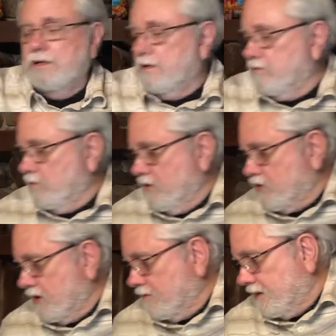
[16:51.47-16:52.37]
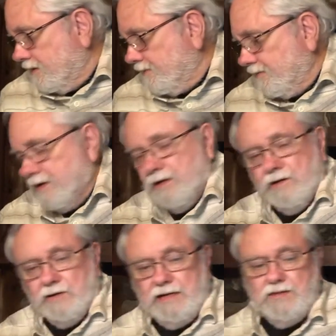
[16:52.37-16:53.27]
of the wishing well.
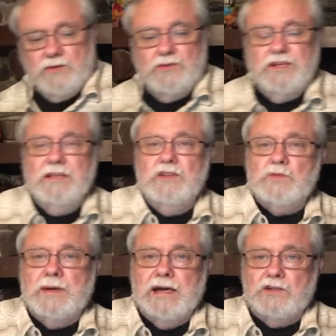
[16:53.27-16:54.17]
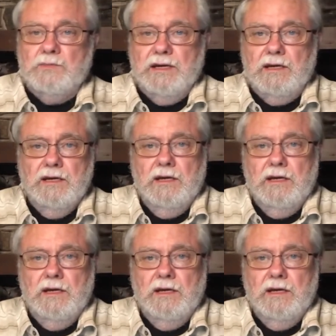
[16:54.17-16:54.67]
Okay, so sing this back to me.